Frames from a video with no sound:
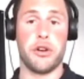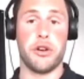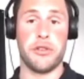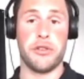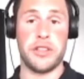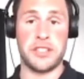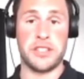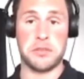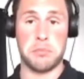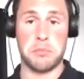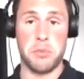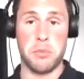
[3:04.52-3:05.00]

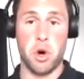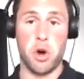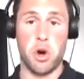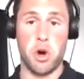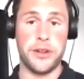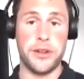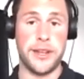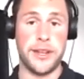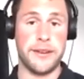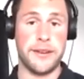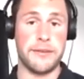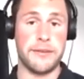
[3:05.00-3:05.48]
this
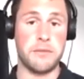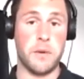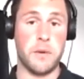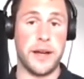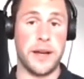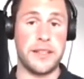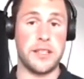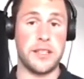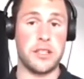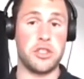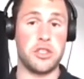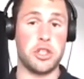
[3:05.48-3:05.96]
morning
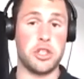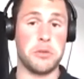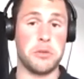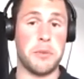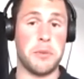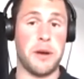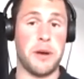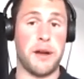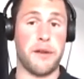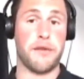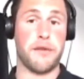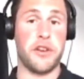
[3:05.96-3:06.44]
I did do
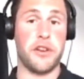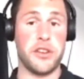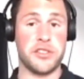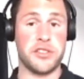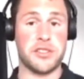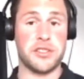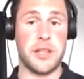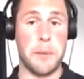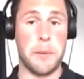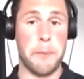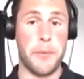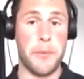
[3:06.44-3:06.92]
my
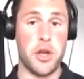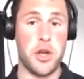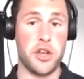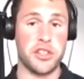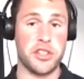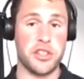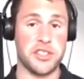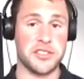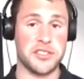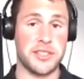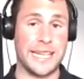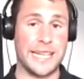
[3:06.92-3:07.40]
first
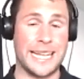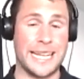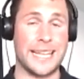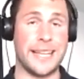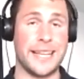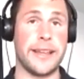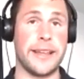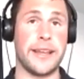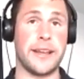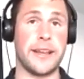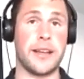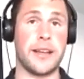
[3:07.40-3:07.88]
emergency
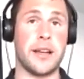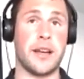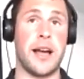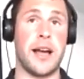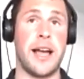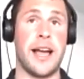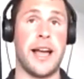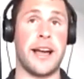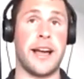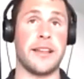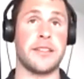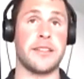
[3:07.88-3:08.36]
clinic.
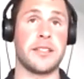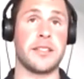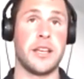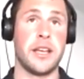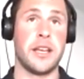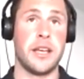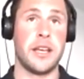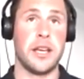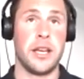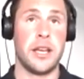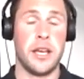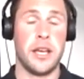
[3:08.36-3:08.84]
I
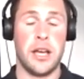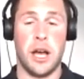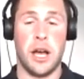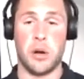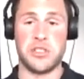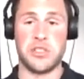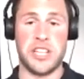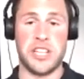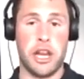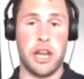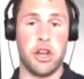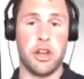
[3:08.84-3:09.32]

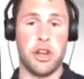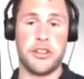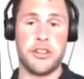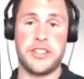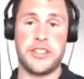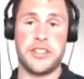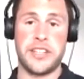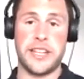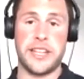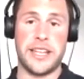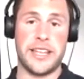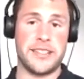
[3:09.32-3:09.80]
was
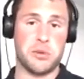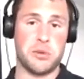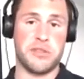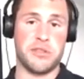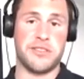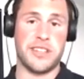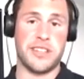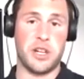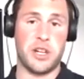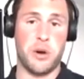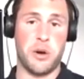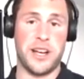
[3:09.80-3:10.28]
inundated with
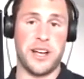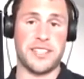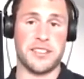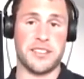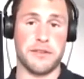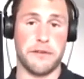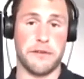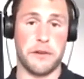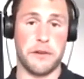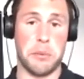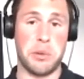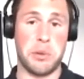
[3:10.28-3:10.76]

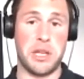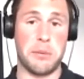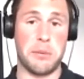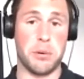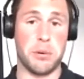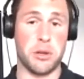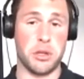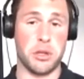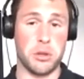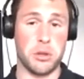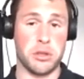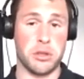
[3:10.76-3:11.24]
requests for
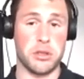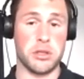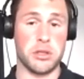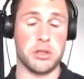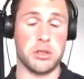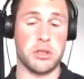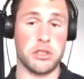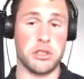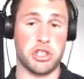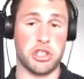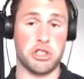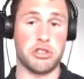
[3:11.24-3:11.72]
people who are
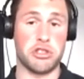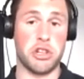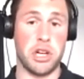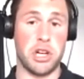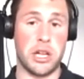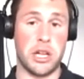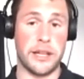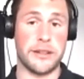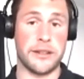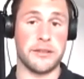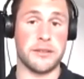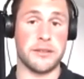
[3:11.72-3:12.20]

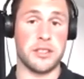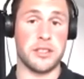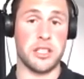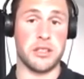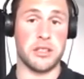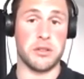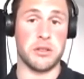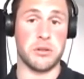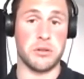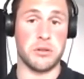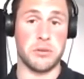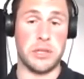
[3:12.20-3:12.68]
struggling
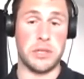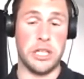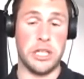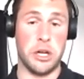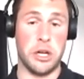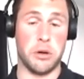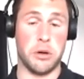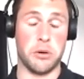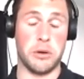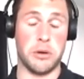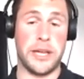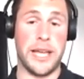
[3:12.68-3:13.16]
to,
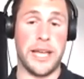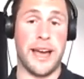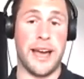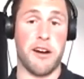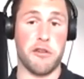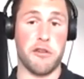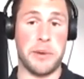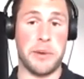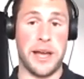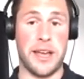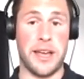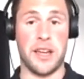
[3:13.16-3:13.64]
get out
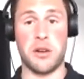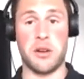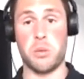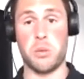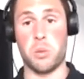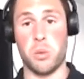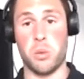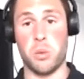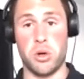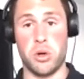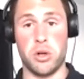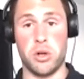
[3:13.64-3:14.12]
of bed
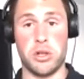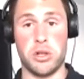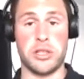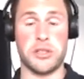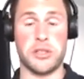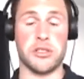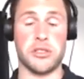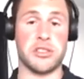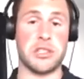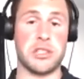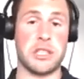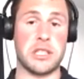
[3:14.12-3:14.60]
and walk
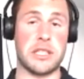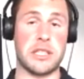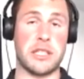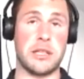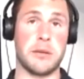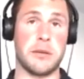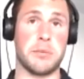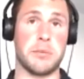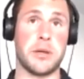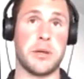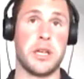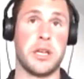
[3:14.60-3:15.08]
or sleep.
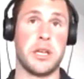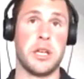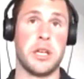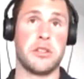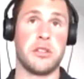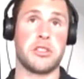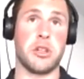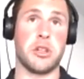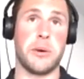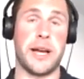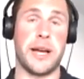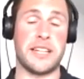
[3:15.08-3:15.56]

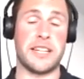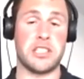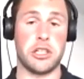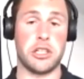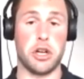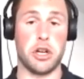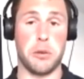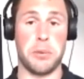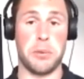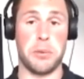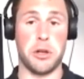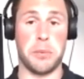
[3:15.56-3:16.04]
So we actually
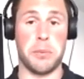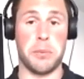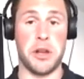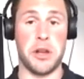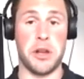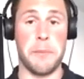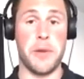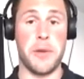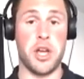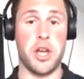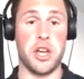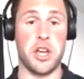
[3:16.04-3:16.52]
opened up an
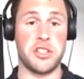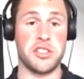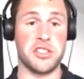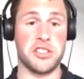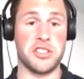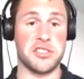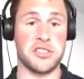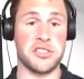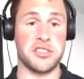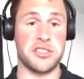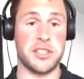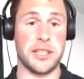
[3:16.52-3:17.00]

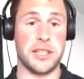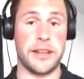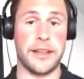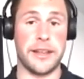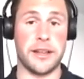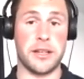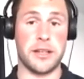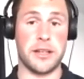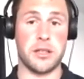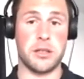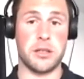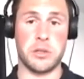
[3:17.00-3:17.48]
emergency clinic,
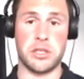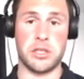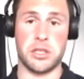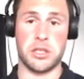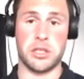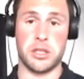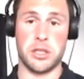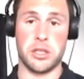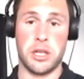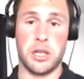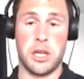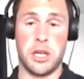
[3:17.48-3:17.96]
which
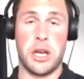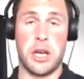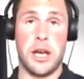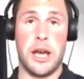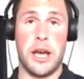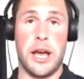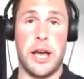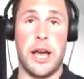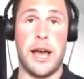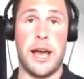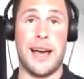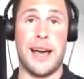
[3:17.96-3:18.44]

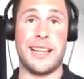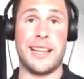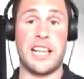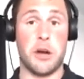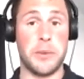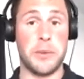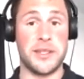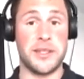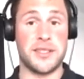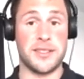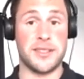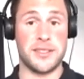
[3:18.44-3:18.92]
allowed
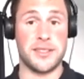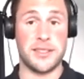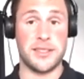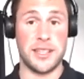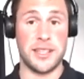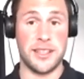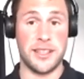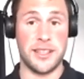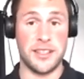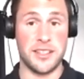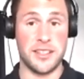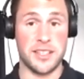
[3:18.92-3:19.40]
me to
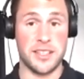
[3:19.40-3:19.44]
see